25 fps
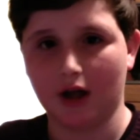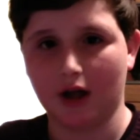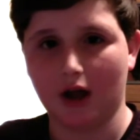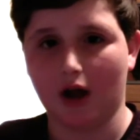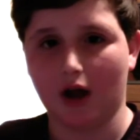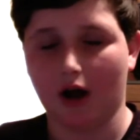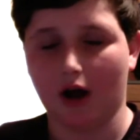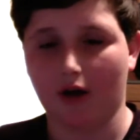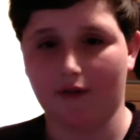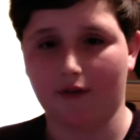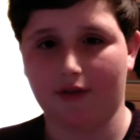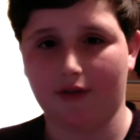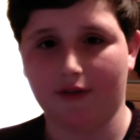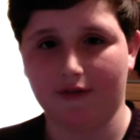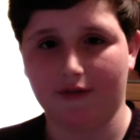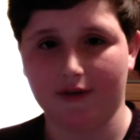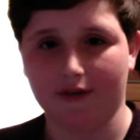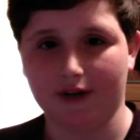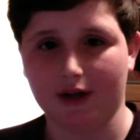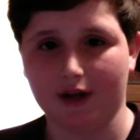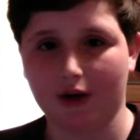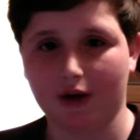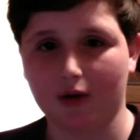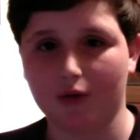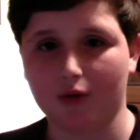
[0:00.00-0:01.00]
of the
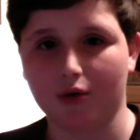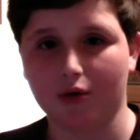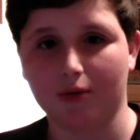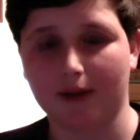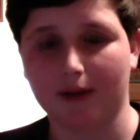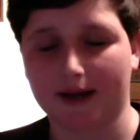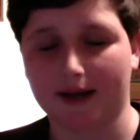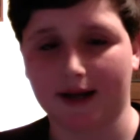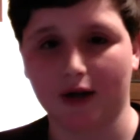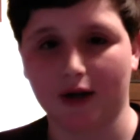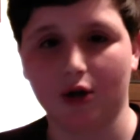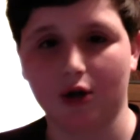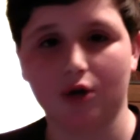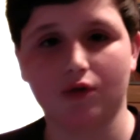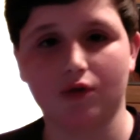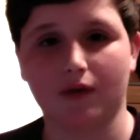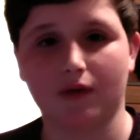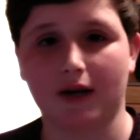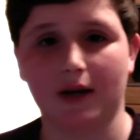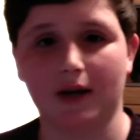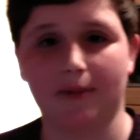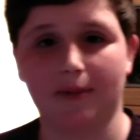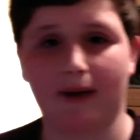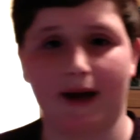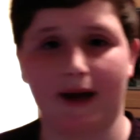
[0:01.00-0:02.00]
video could make it look
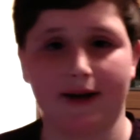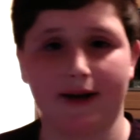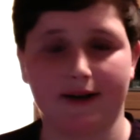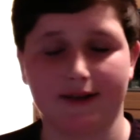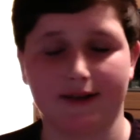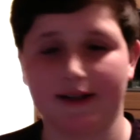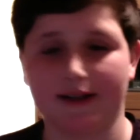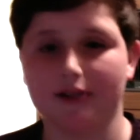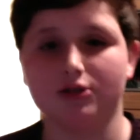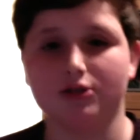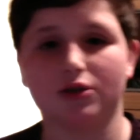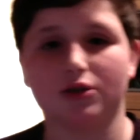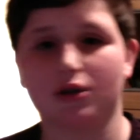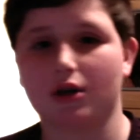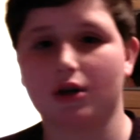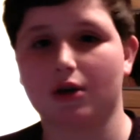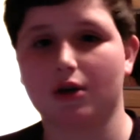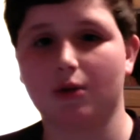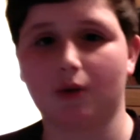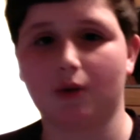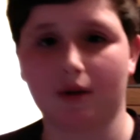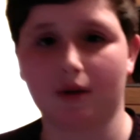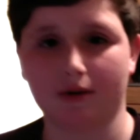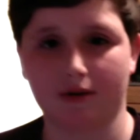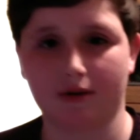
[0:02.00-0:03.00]
really bad and that's not going to
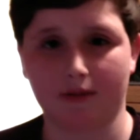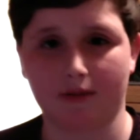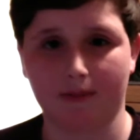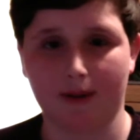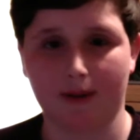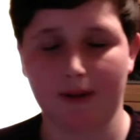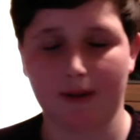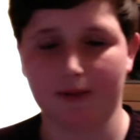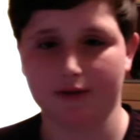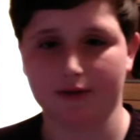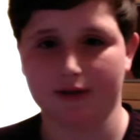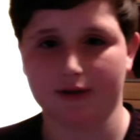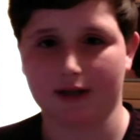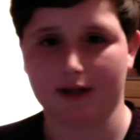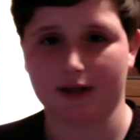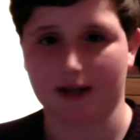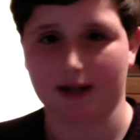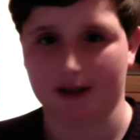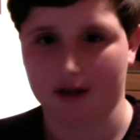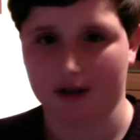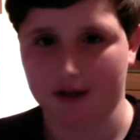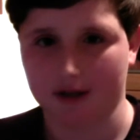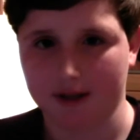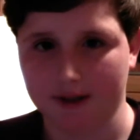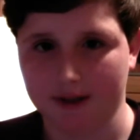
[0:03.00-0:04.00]
want people to
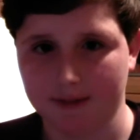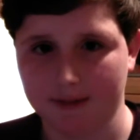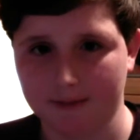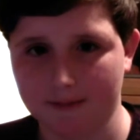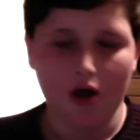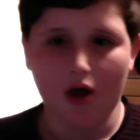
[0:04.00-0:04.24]
click on it.